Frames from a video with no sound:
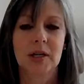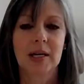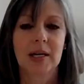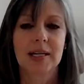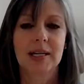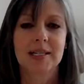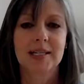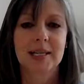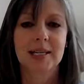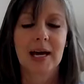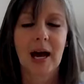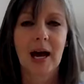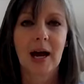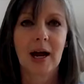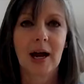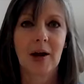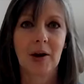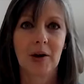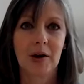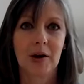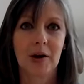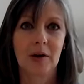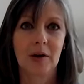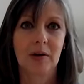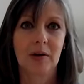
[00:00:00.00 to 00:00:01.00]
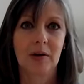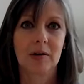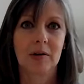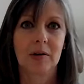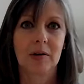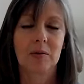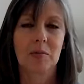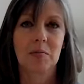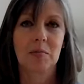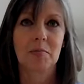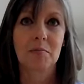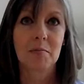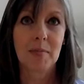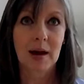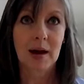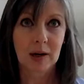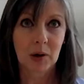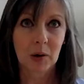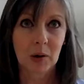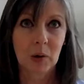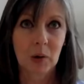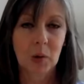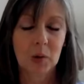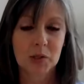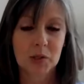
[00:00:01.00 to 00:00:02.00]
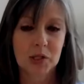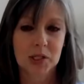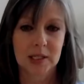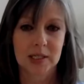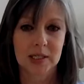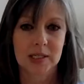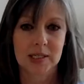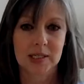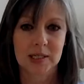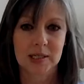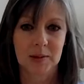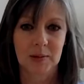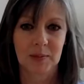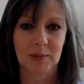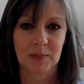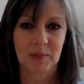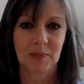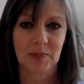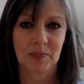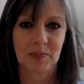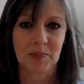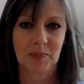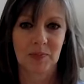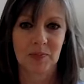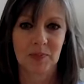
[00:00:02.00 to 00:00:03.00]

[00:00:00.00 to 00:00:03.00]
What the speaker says: entire medical system